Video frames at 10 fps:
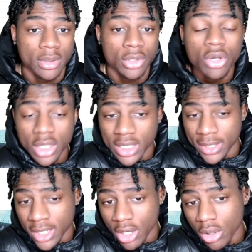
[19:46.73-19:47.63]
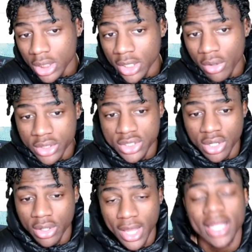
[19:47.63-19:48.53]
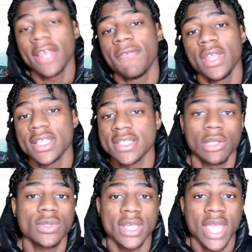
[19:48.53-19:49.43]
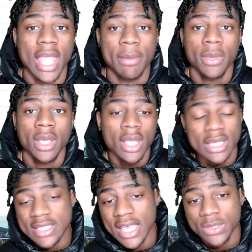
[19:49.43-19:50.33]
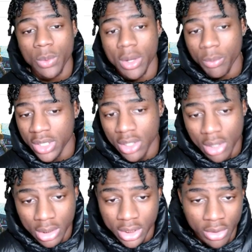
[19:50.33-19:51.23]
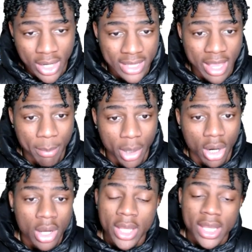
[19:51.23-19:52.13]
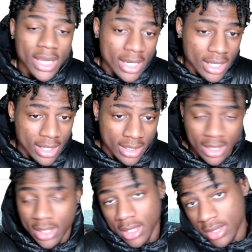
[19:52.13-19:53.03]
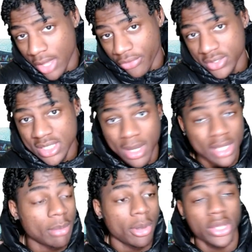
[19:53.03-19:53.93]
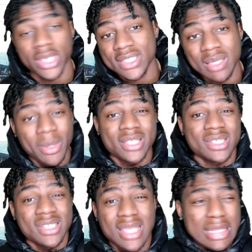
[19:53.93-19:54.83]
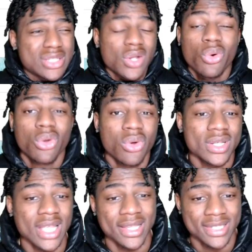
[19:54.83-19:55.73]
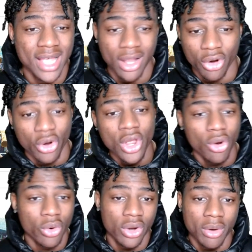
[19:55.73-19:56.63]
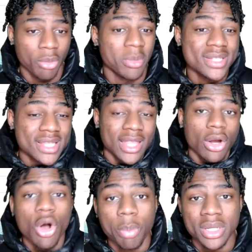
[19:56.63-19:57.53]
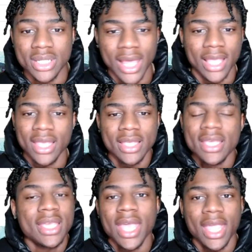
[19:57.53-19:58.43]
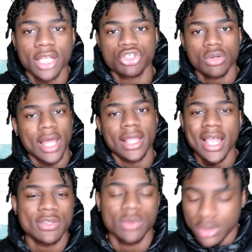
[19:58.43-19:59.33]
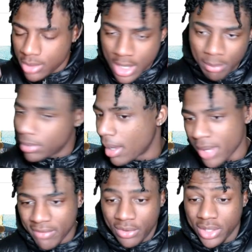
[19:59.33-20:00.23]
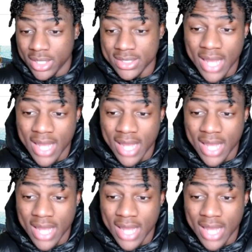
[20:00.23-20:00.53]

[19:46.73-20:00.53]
You can Nikola Jokic could go to LA Fitness and lose a game. Cause guess what? When Nikola don't got that ball and, and, and, and the other team got the ball and his teammates are just getting scored on because they suck or, or or missing their open like he can't control like that's what you, I'm not even gonna get into